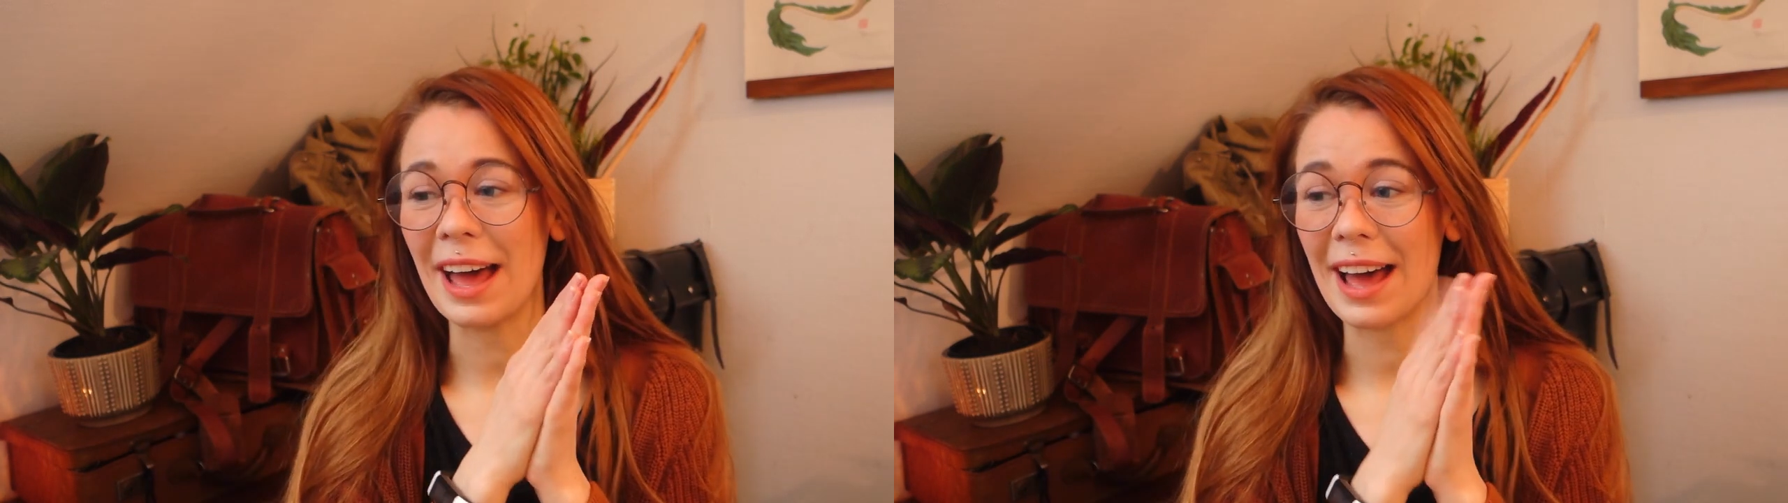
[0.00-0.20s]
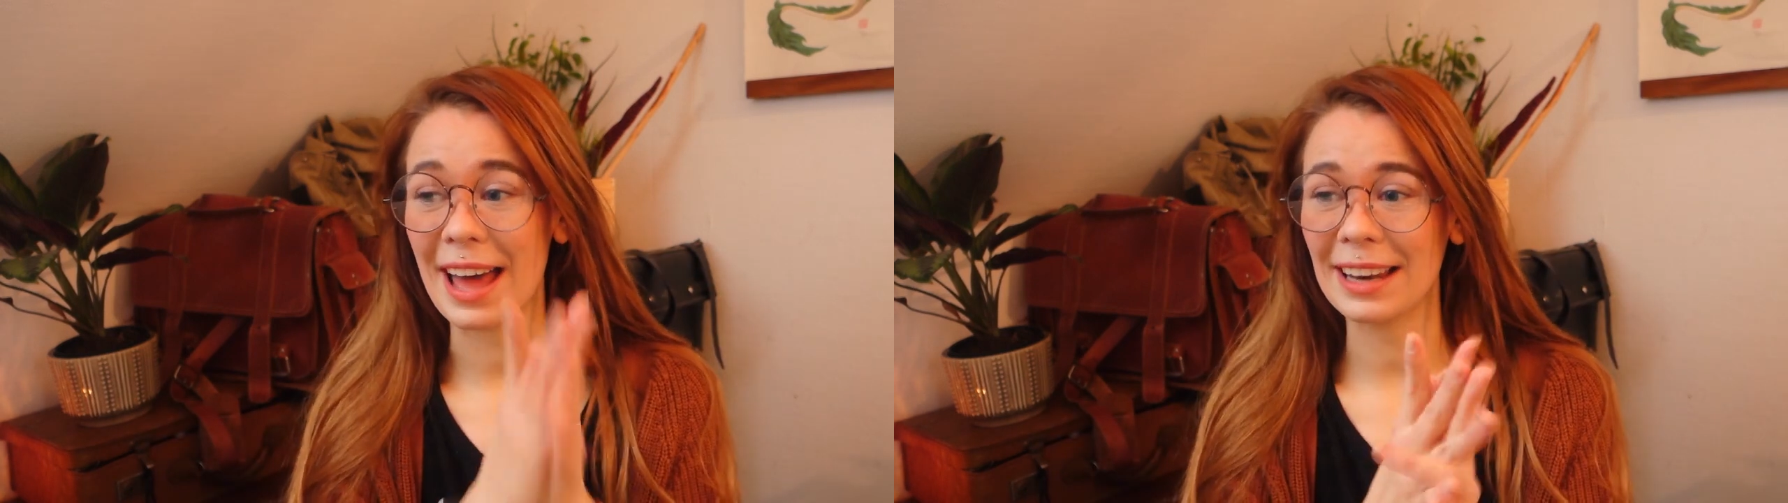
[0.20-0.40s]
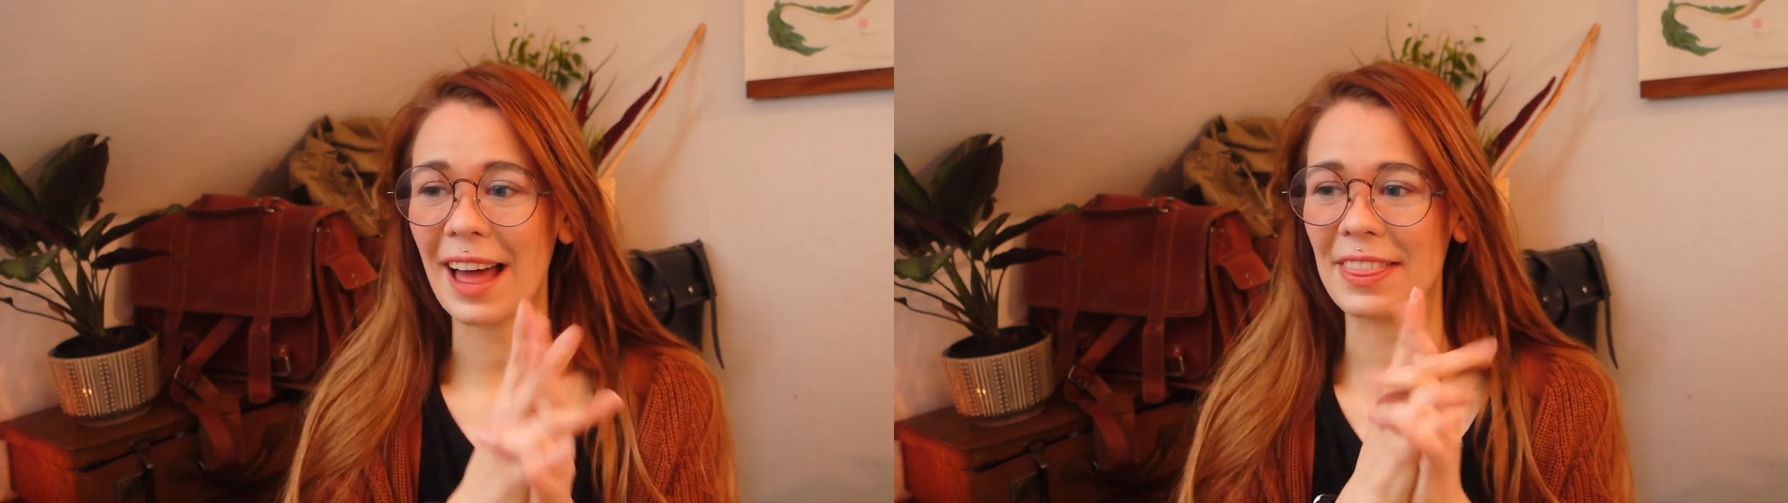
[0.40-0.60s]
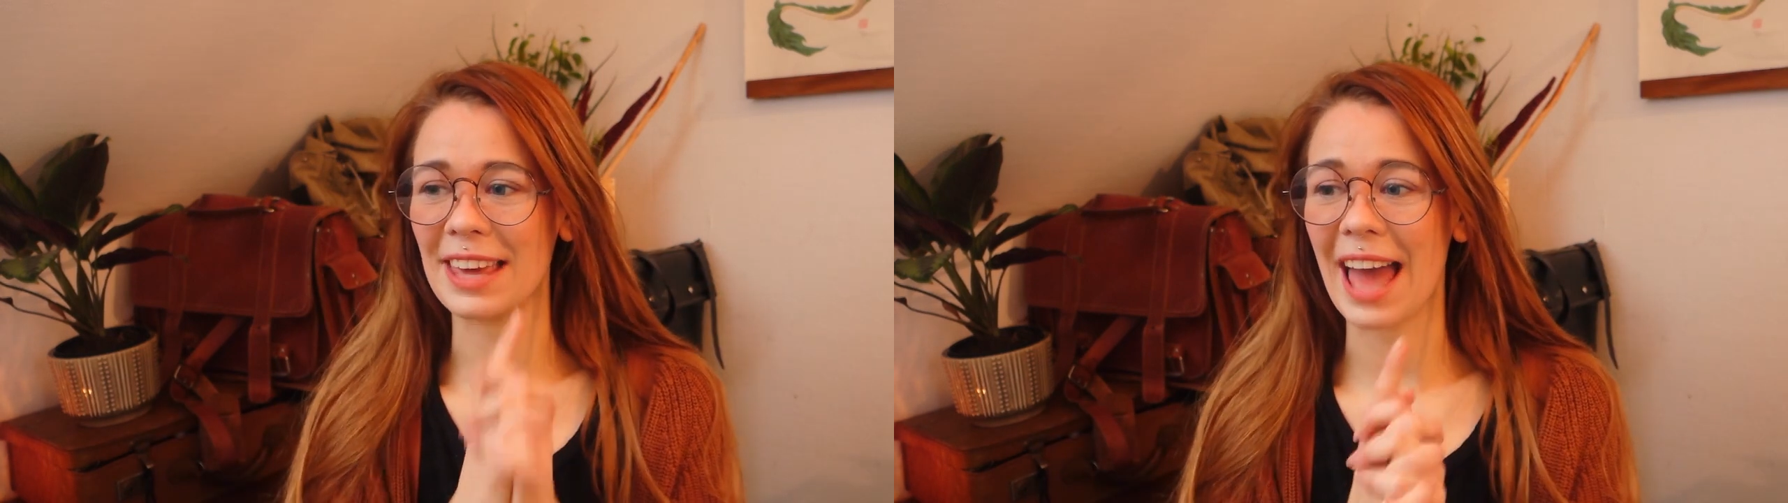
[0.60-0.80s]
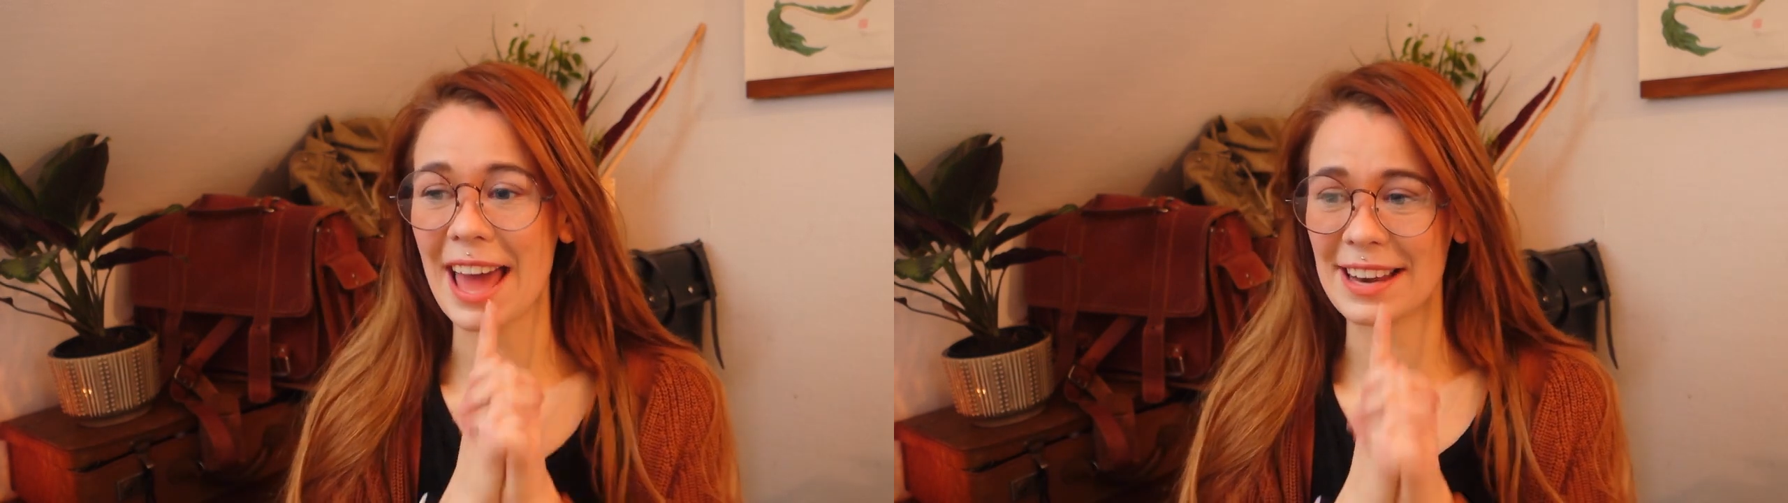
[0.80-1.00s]
and at
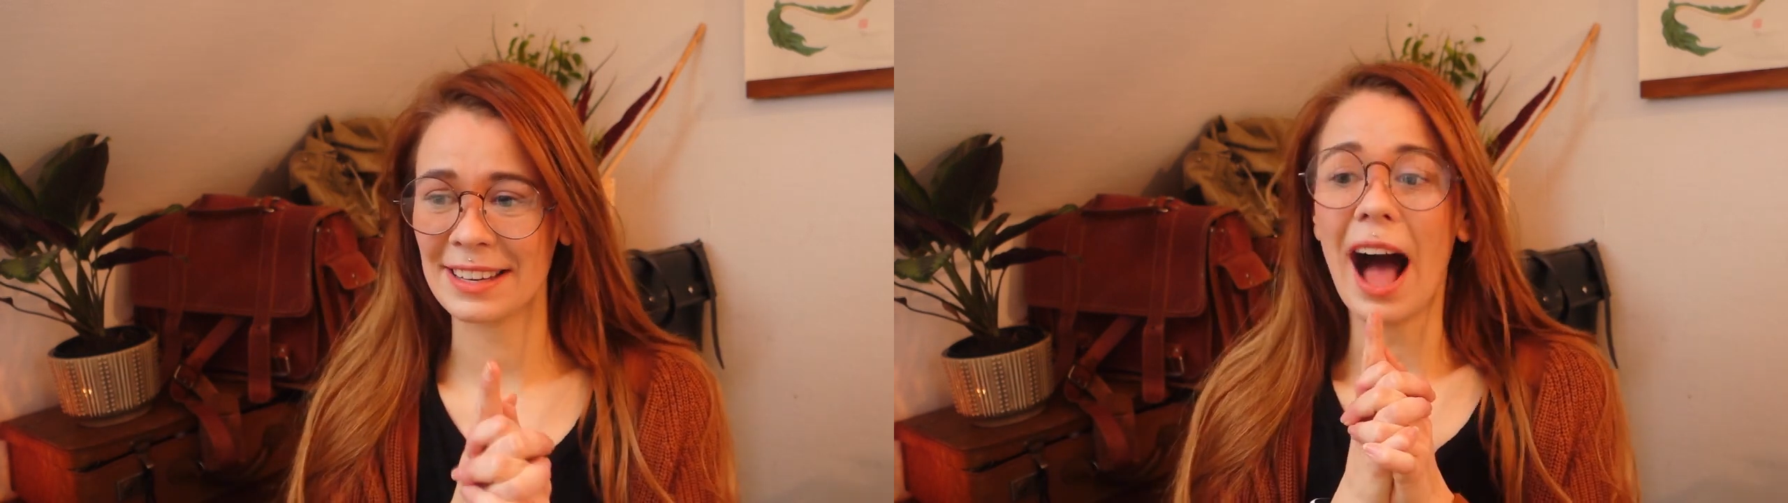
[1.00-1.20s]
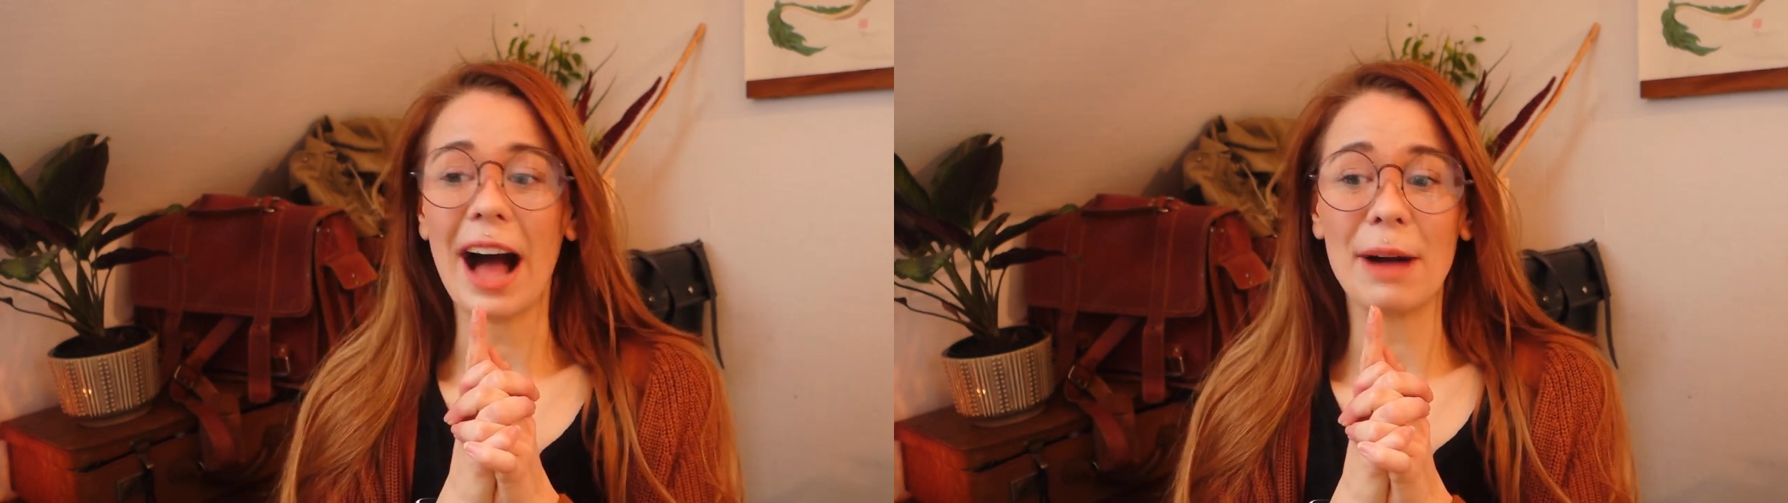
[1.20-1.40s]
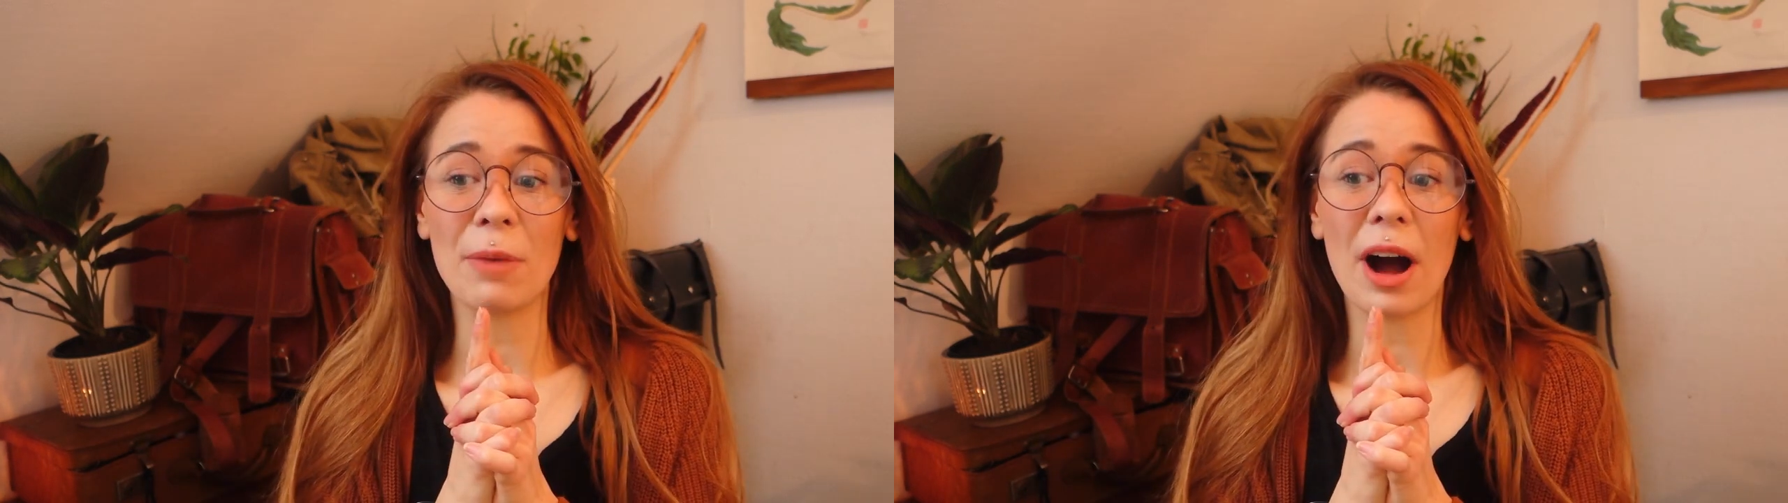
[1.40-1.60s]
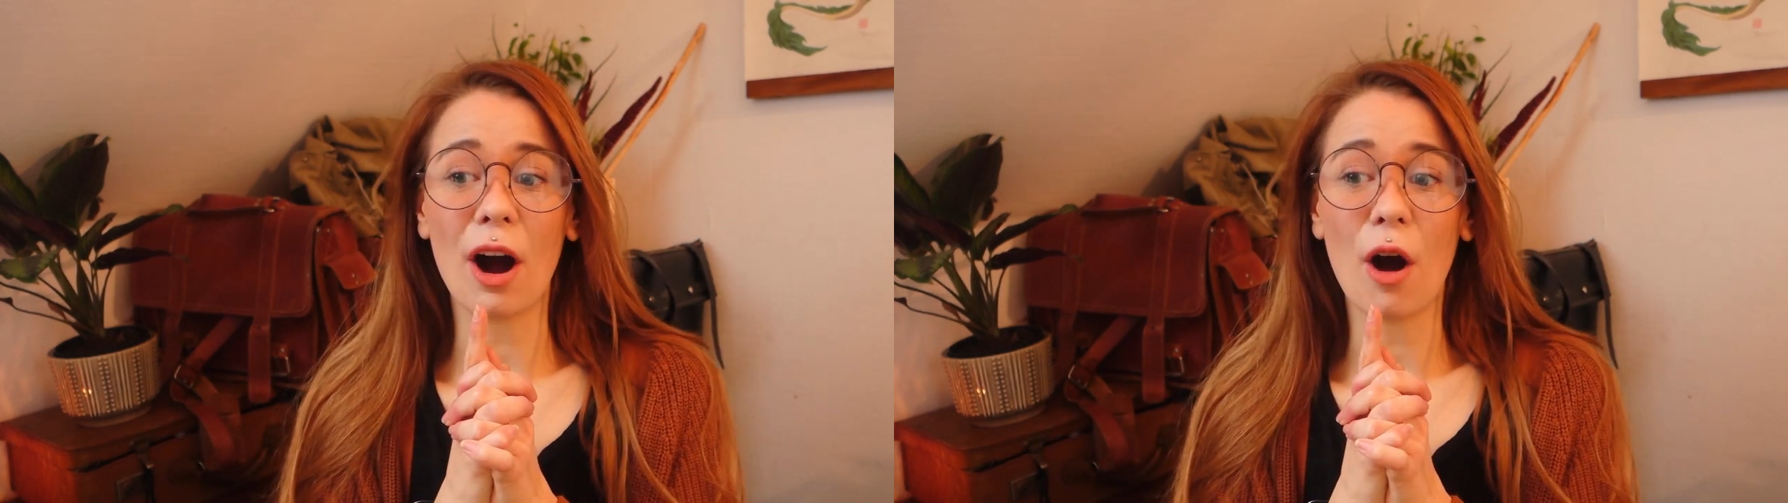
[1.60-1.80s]
the end I'm